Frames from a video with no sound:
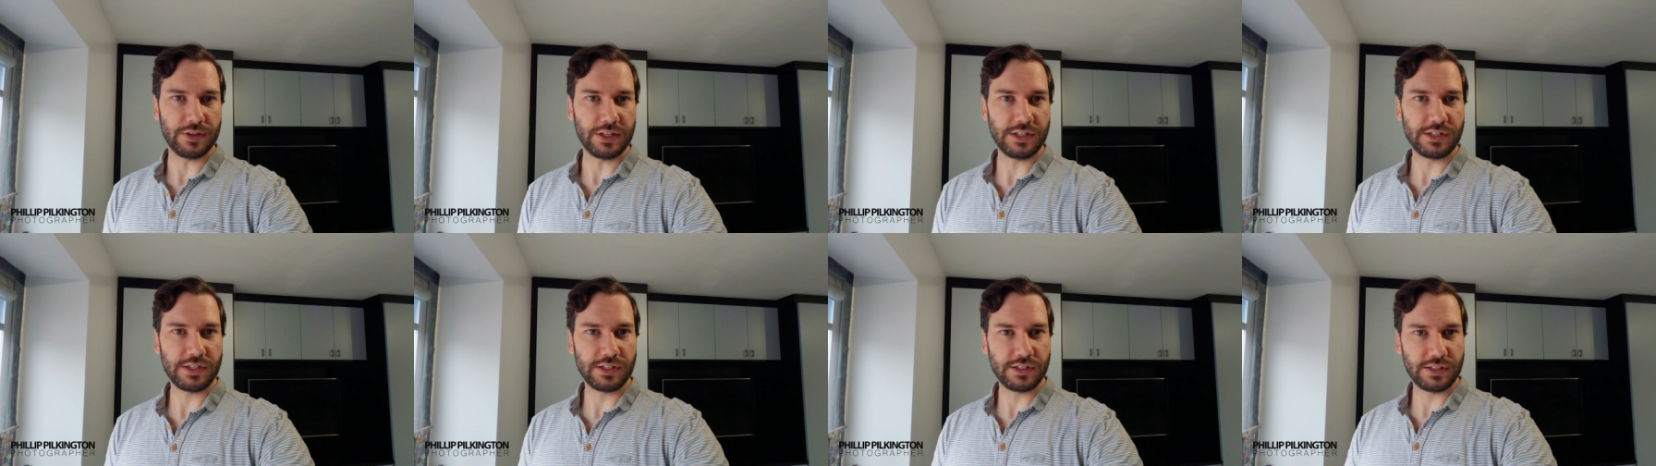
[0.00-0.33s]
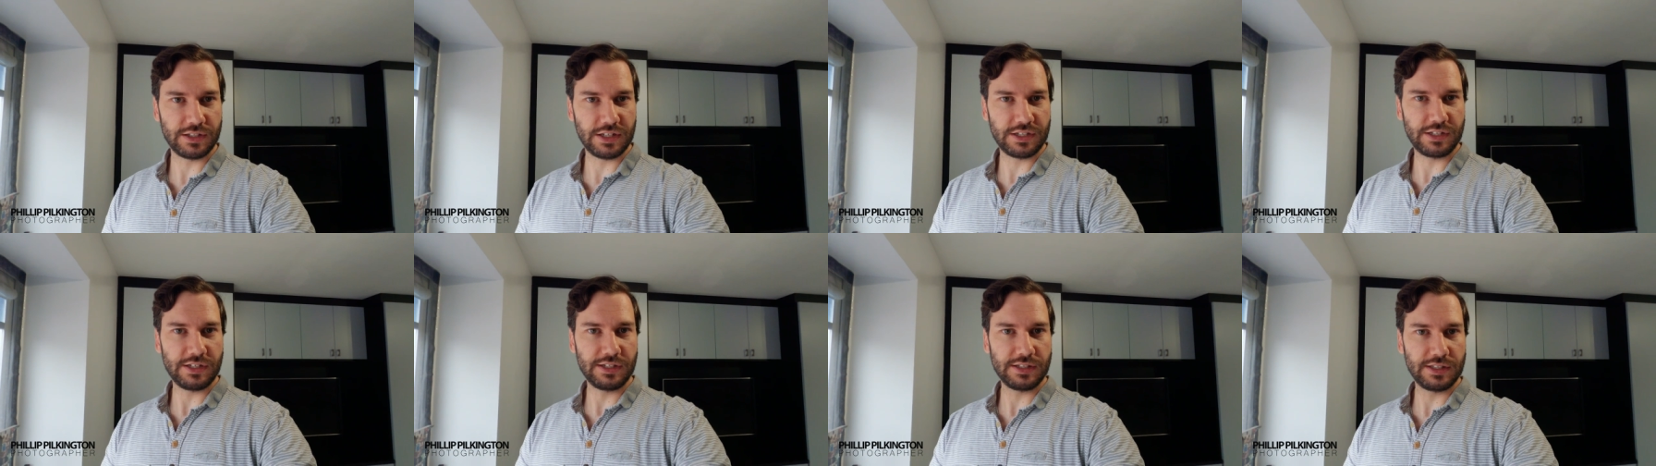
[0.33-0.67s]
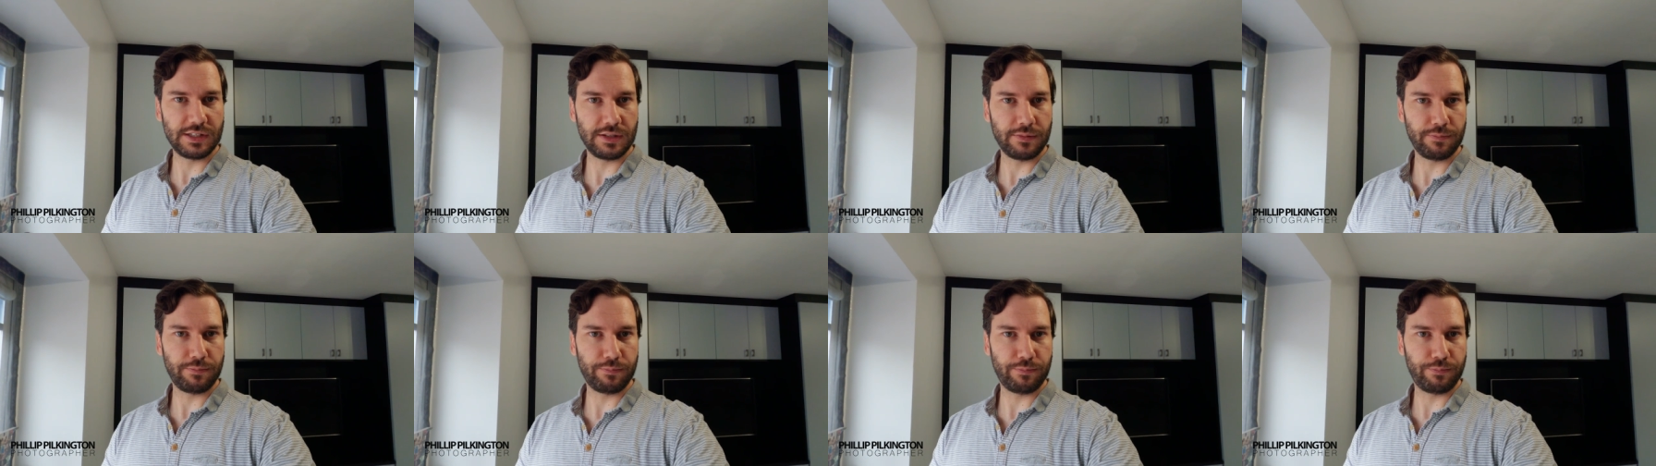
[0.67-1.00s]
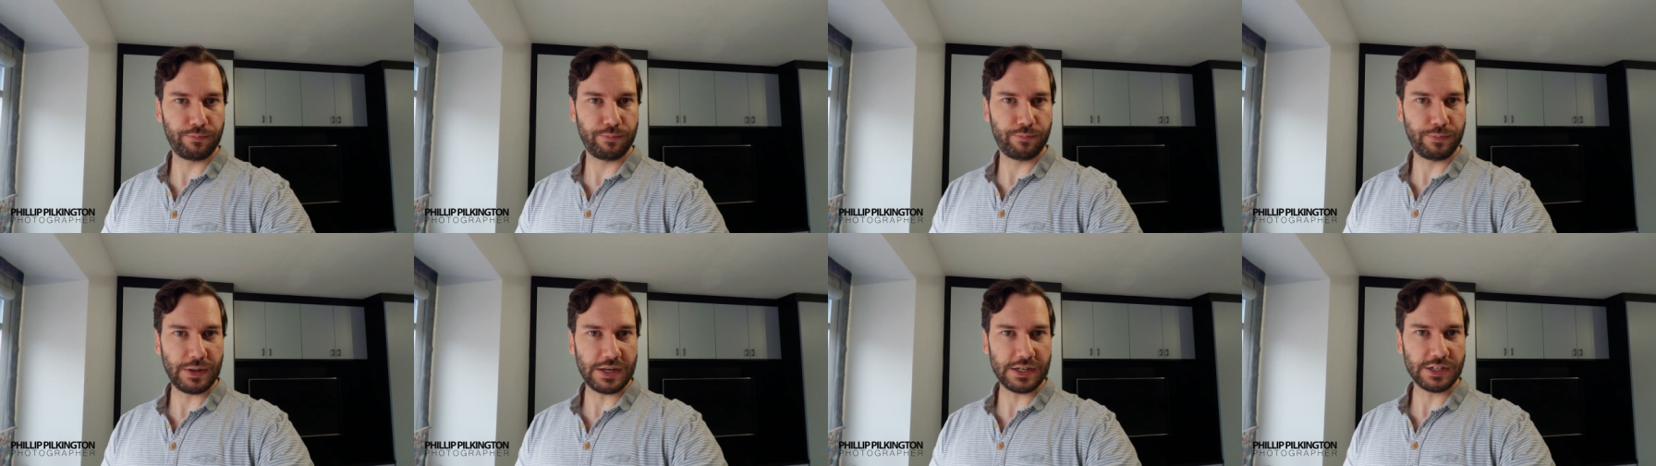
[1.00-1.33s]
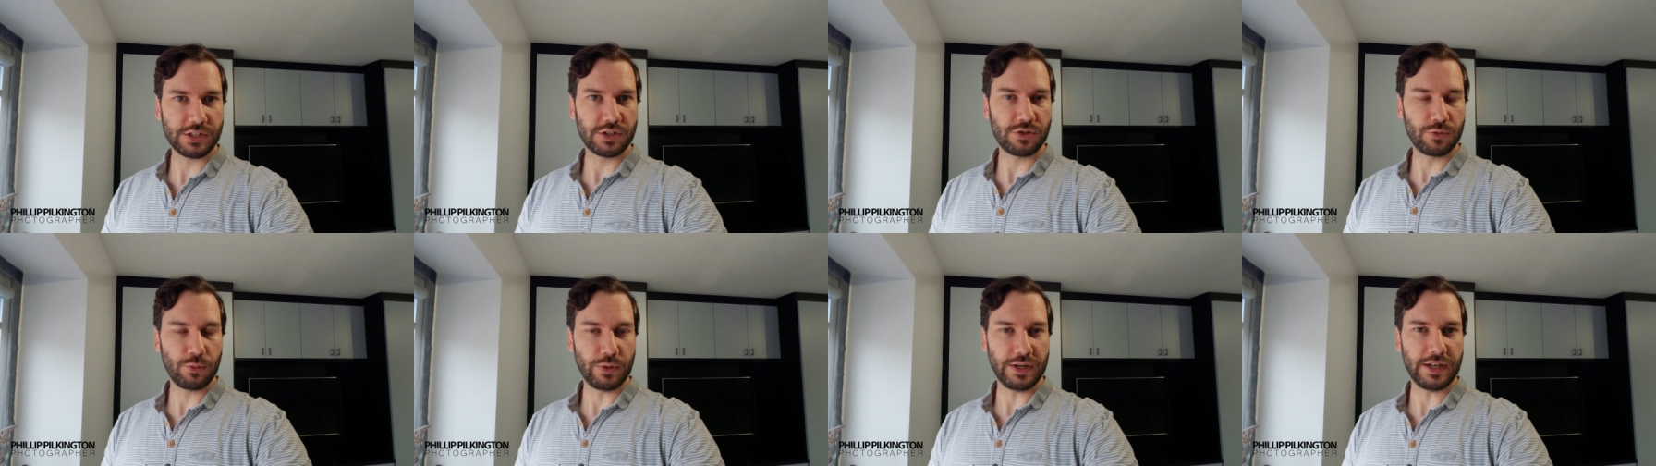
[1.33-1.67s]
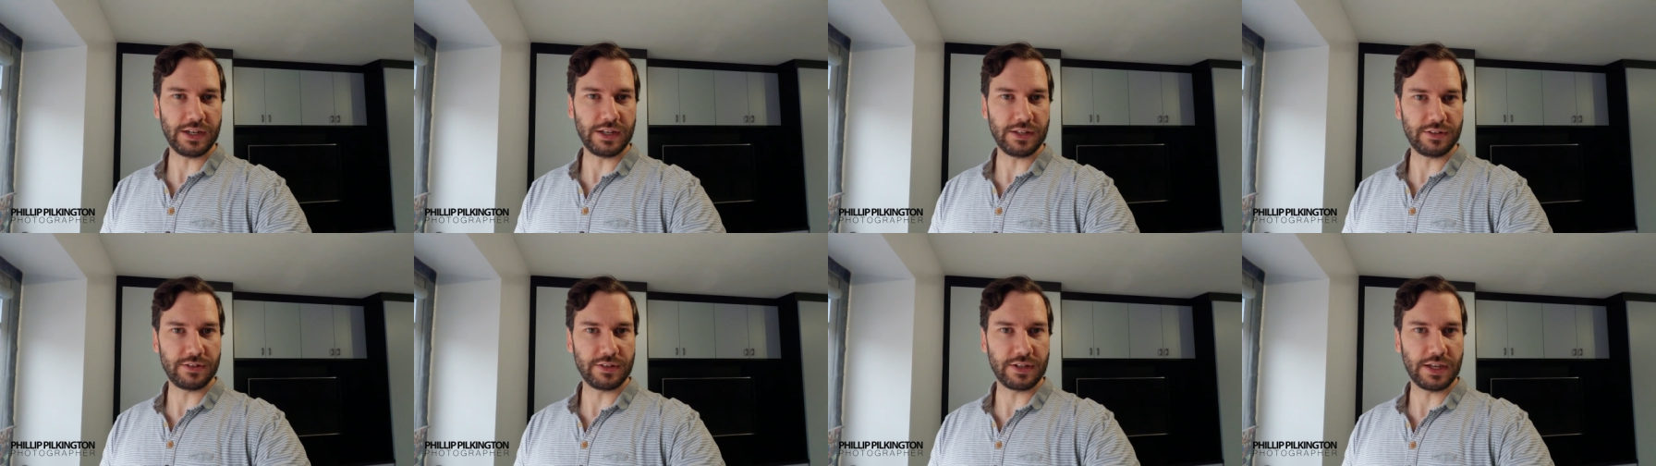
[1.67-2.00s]
this this is the best
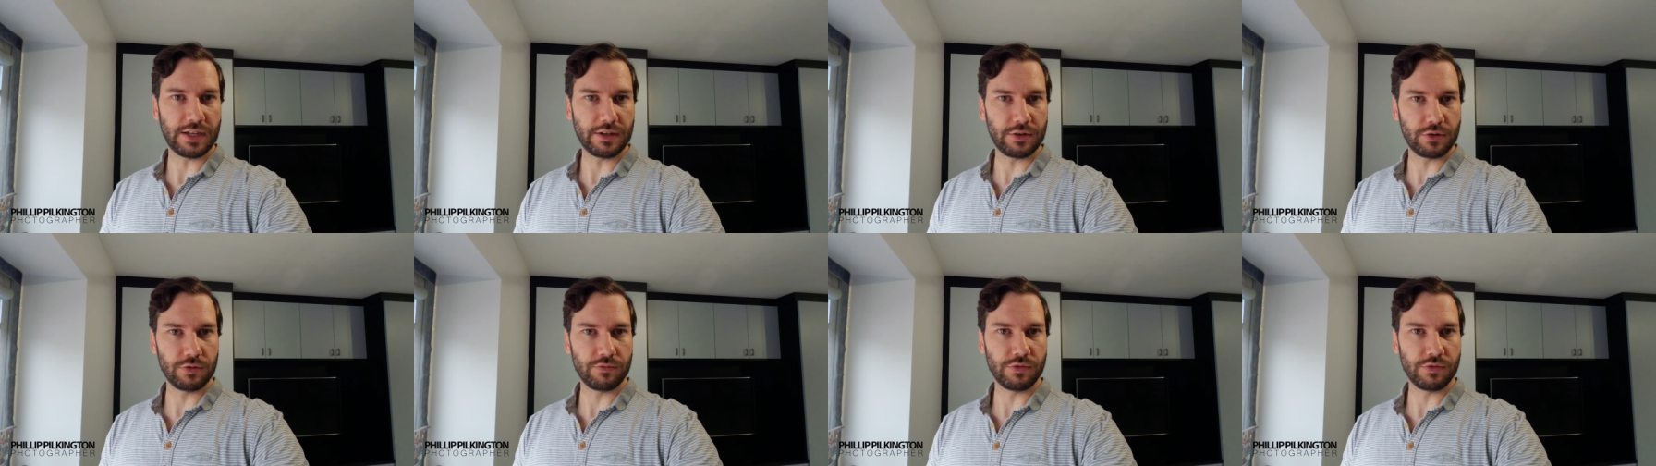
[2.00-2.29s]
way to get